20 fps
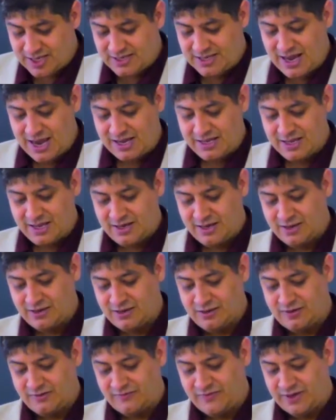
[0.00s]
had not yet
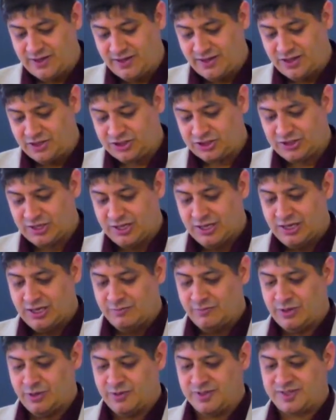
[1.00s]
entered the village,
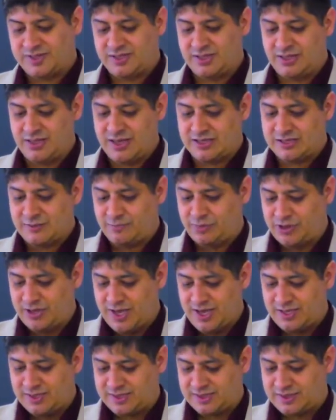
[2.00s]
but was still at the
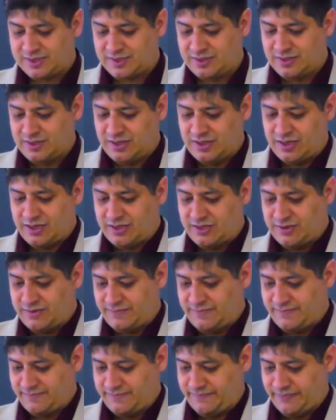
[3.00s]
place. Uh,
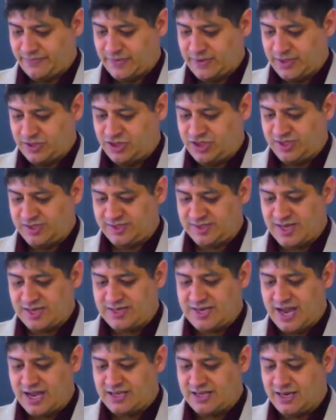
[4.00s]
Jesus
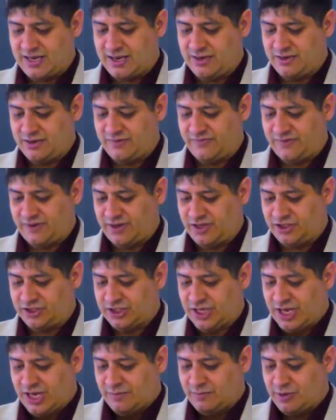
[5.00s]
had not yet entered the
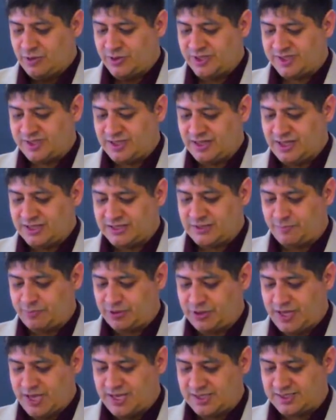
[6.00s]
village, but was still at the
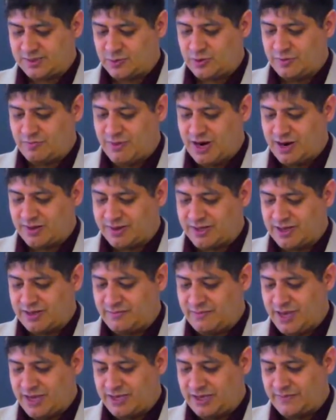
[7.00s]
place where Martha
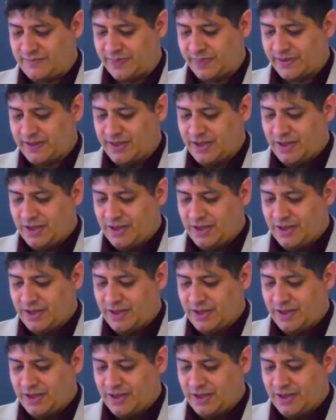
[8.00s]
had met him.